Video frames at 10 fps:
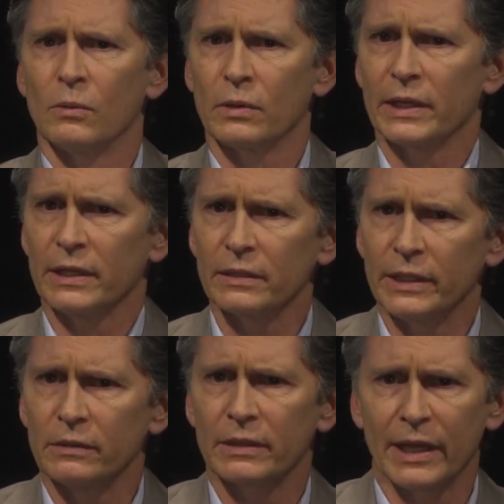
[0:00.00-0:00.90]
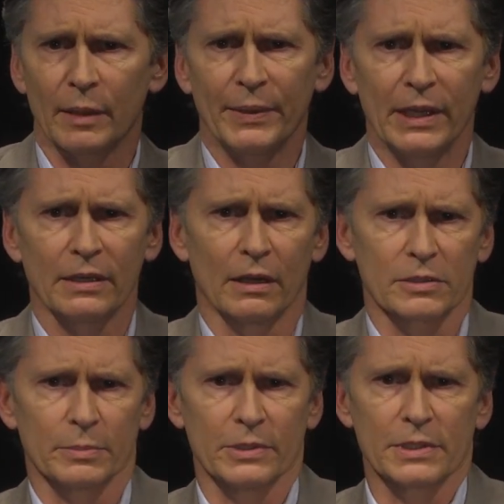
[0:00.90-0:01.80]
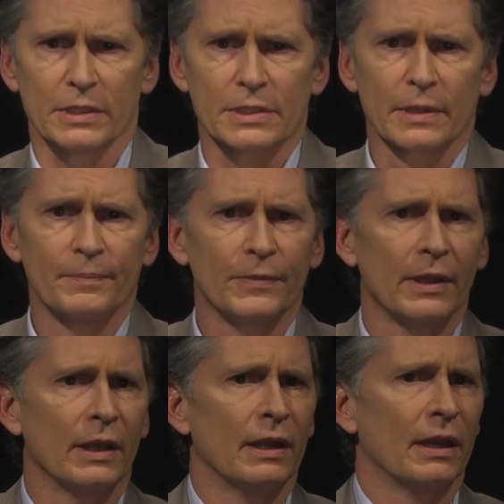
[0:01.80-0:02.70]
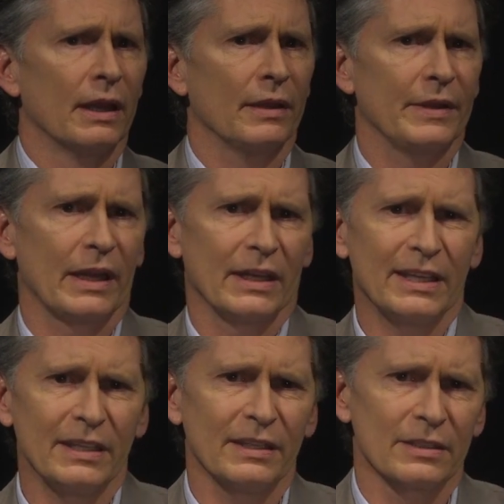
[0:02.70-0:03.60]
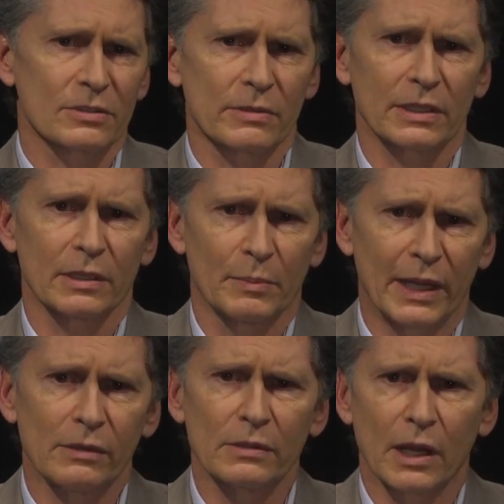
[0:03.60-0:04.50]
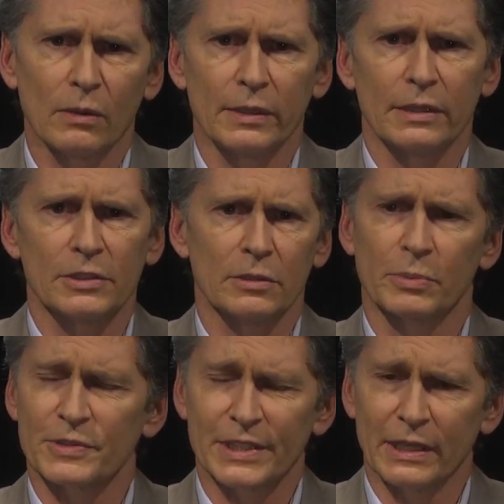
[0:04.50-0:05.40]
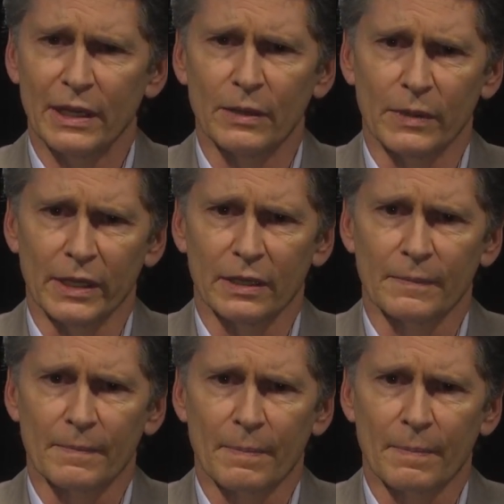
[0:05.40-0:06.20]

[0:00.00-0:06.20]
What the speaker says: were illegal campaign contributions, and that he instructed Michael Cohen to proceed anyway?